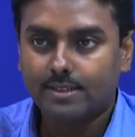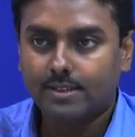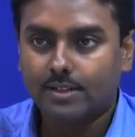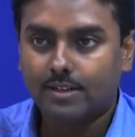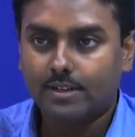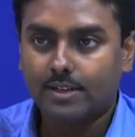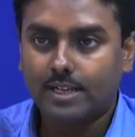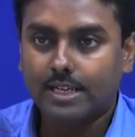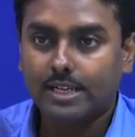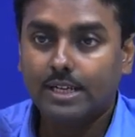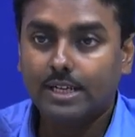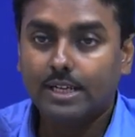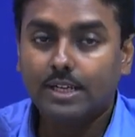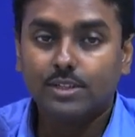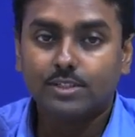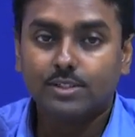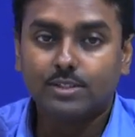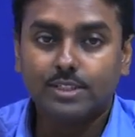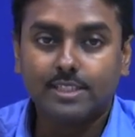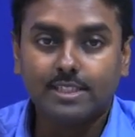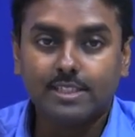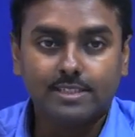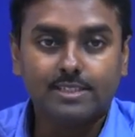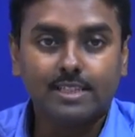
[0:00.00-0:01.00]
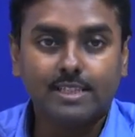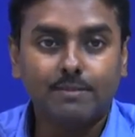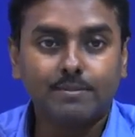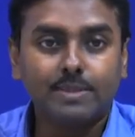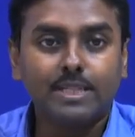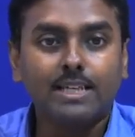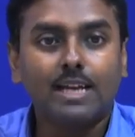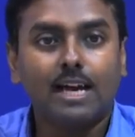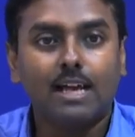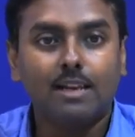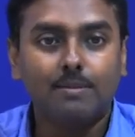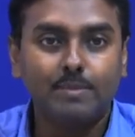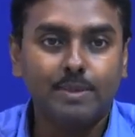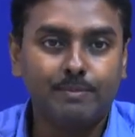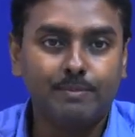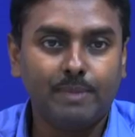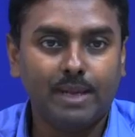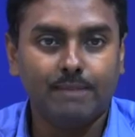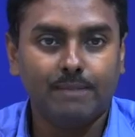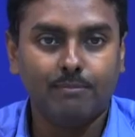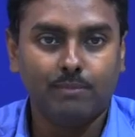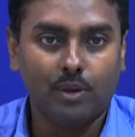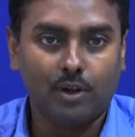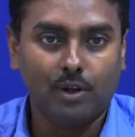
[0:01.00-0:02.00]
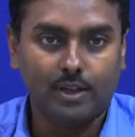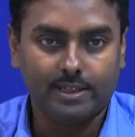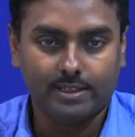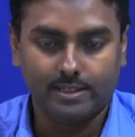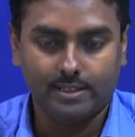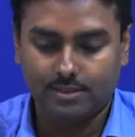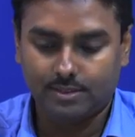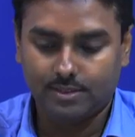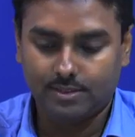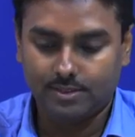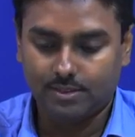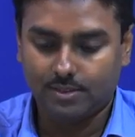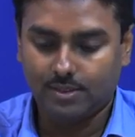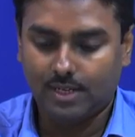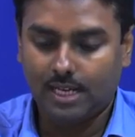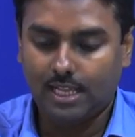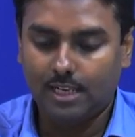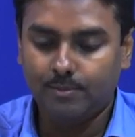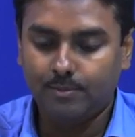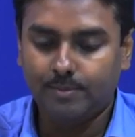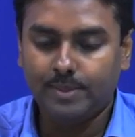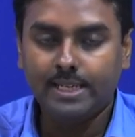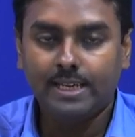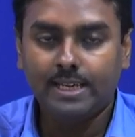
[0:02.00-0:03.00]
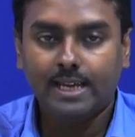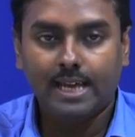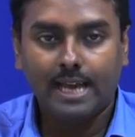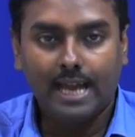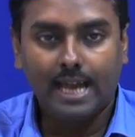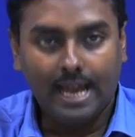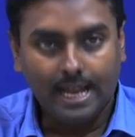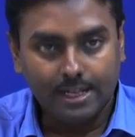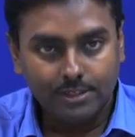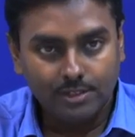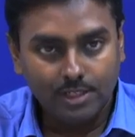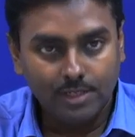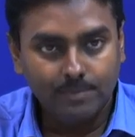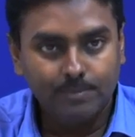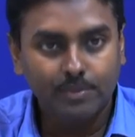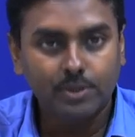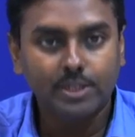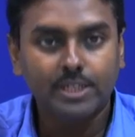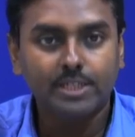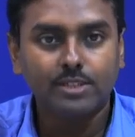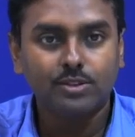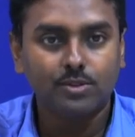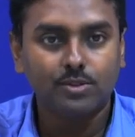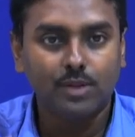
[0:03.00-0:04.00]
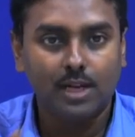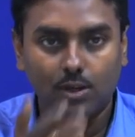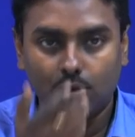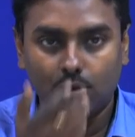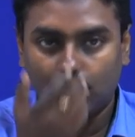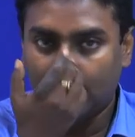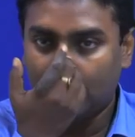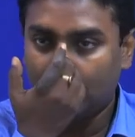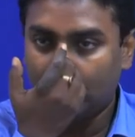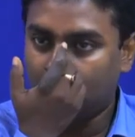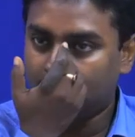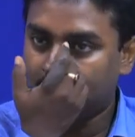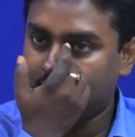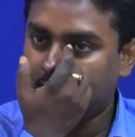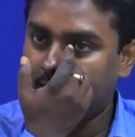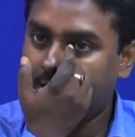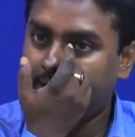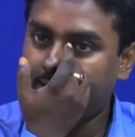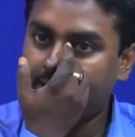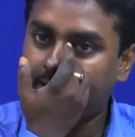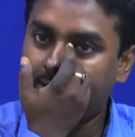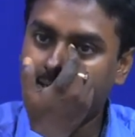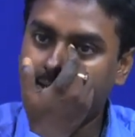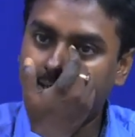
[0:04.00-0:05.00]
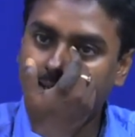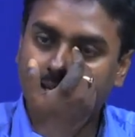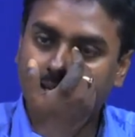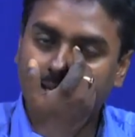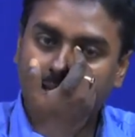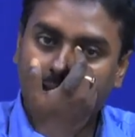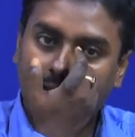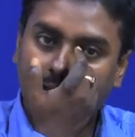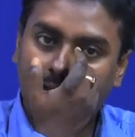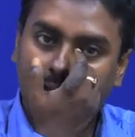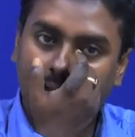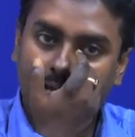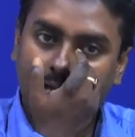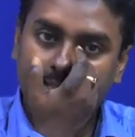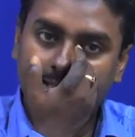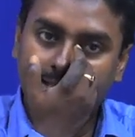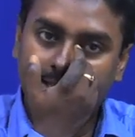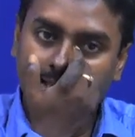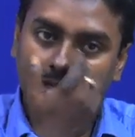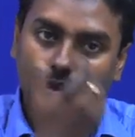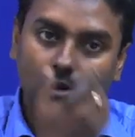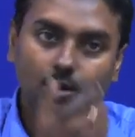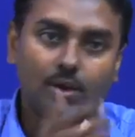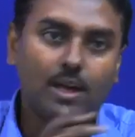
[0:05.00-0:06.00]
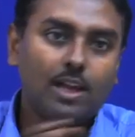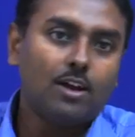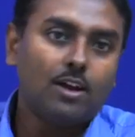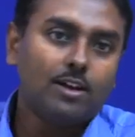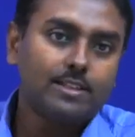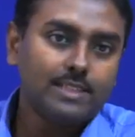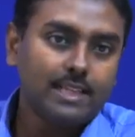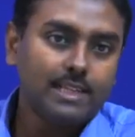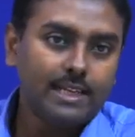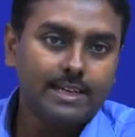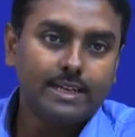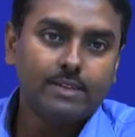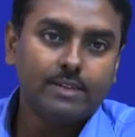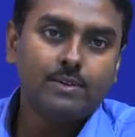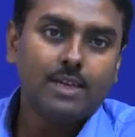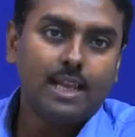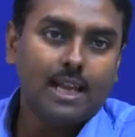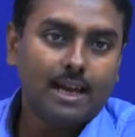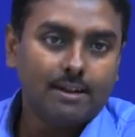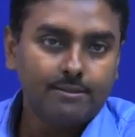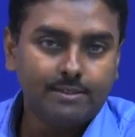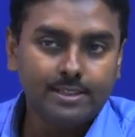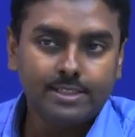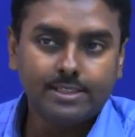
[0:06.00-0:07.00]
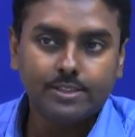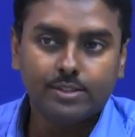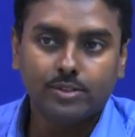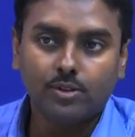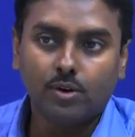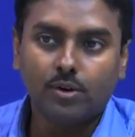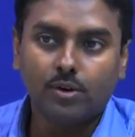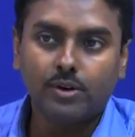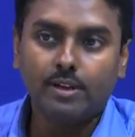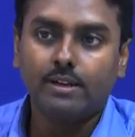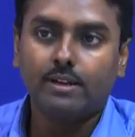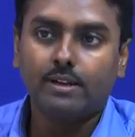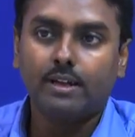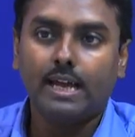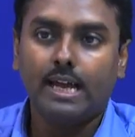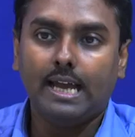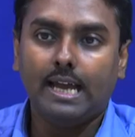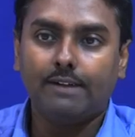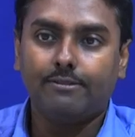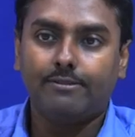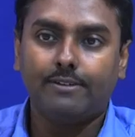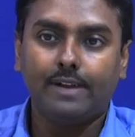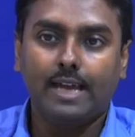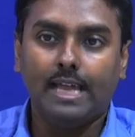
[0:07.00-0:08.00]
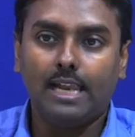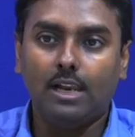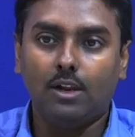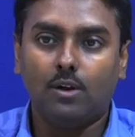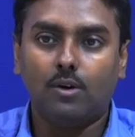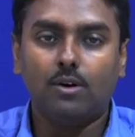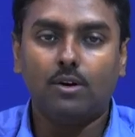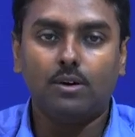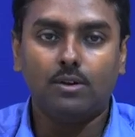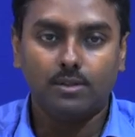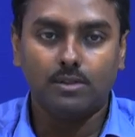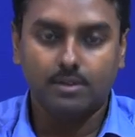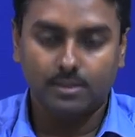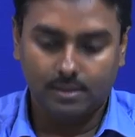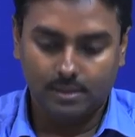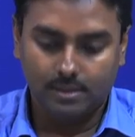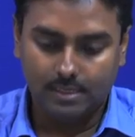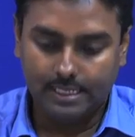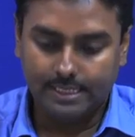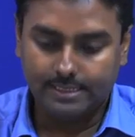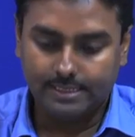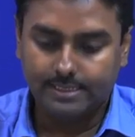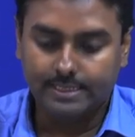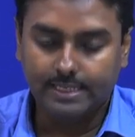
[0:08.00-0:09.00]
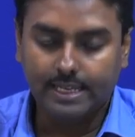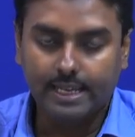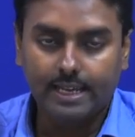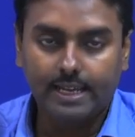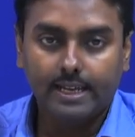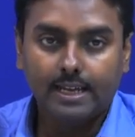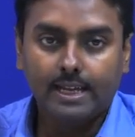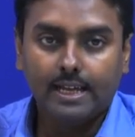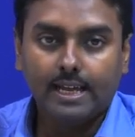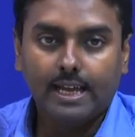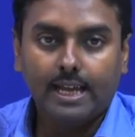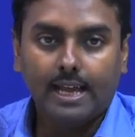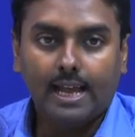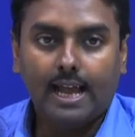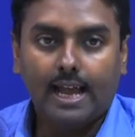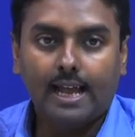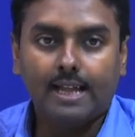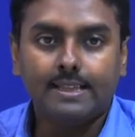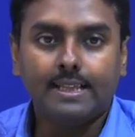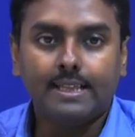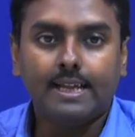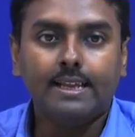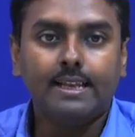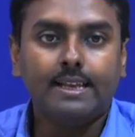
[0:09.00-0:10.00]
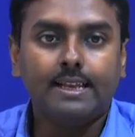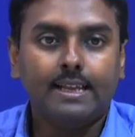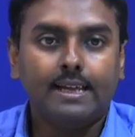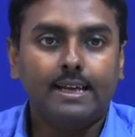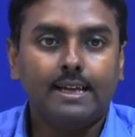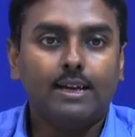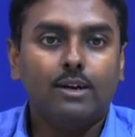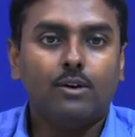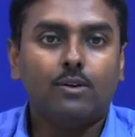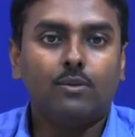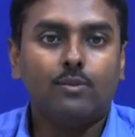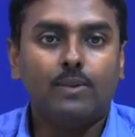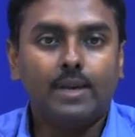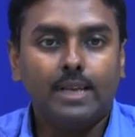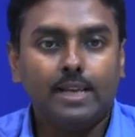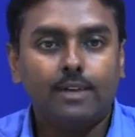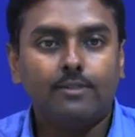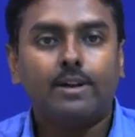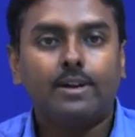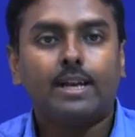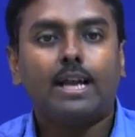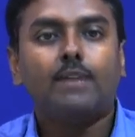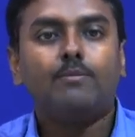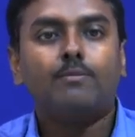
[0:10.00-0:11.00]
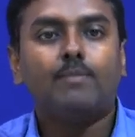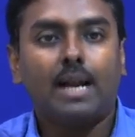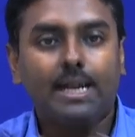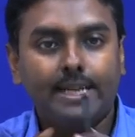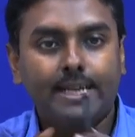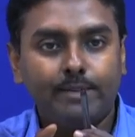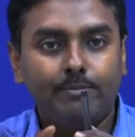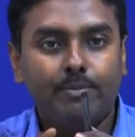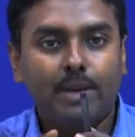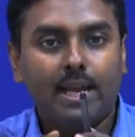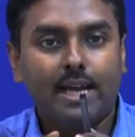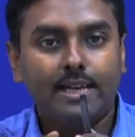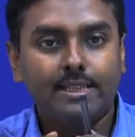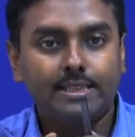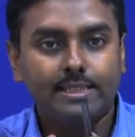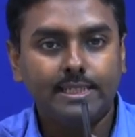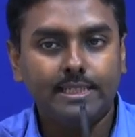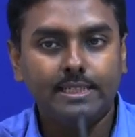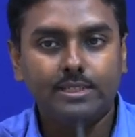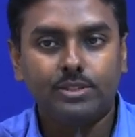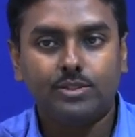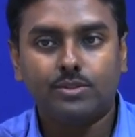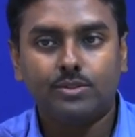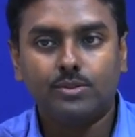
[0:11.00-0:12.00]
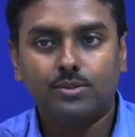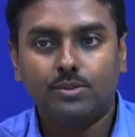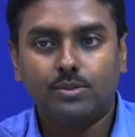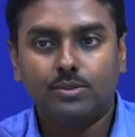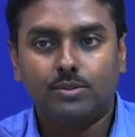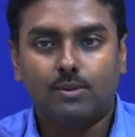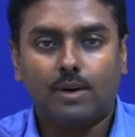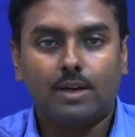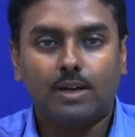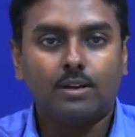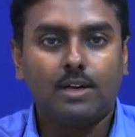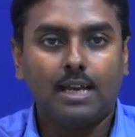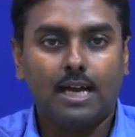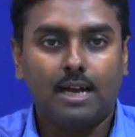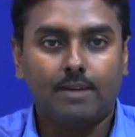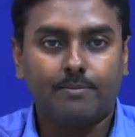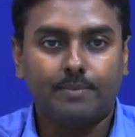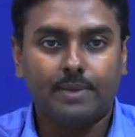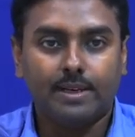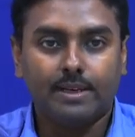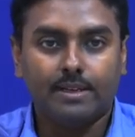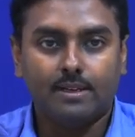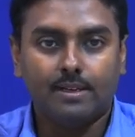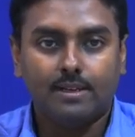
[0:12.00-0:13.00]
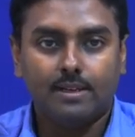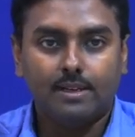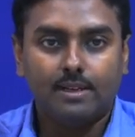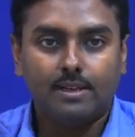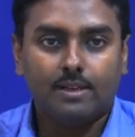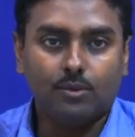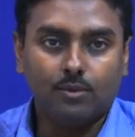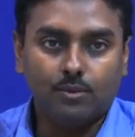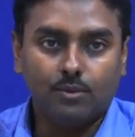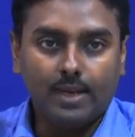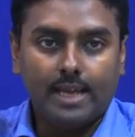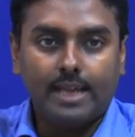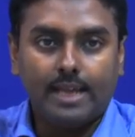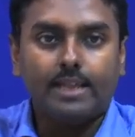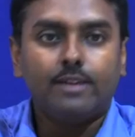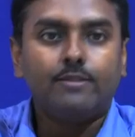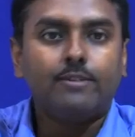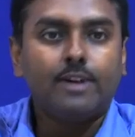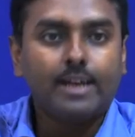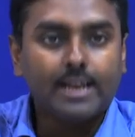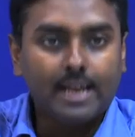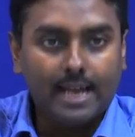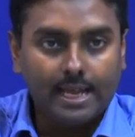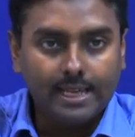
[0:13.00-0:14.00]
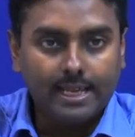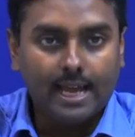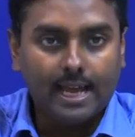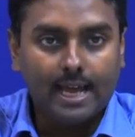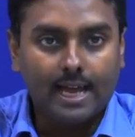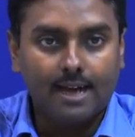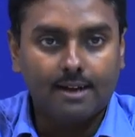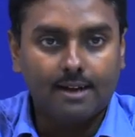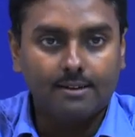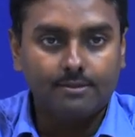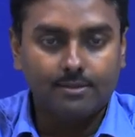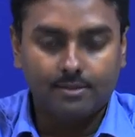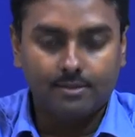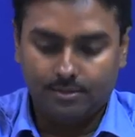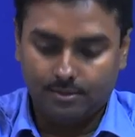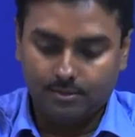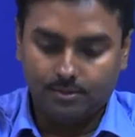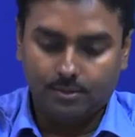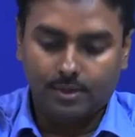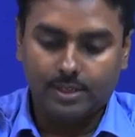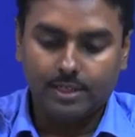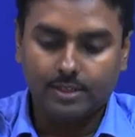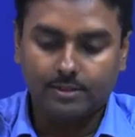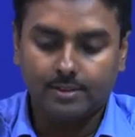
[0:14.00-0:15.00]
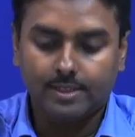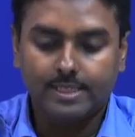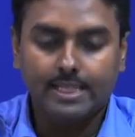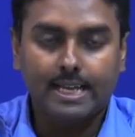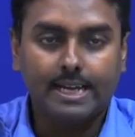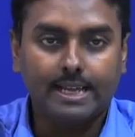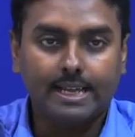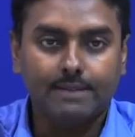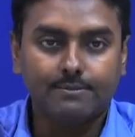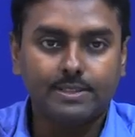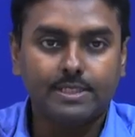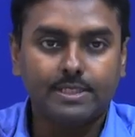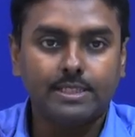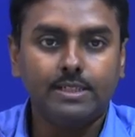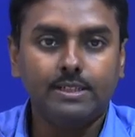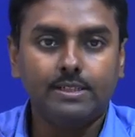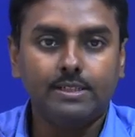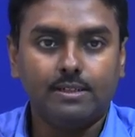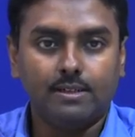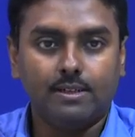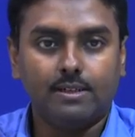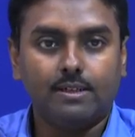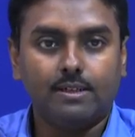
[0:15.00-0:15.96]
Okay. So, this is something I will be employing. So, I will be actually putting through a local oscillator, and then local oscillator will have its own FLO, let us say, and then whenever I multiply these two, what will happen? Wherever I have whatever that FC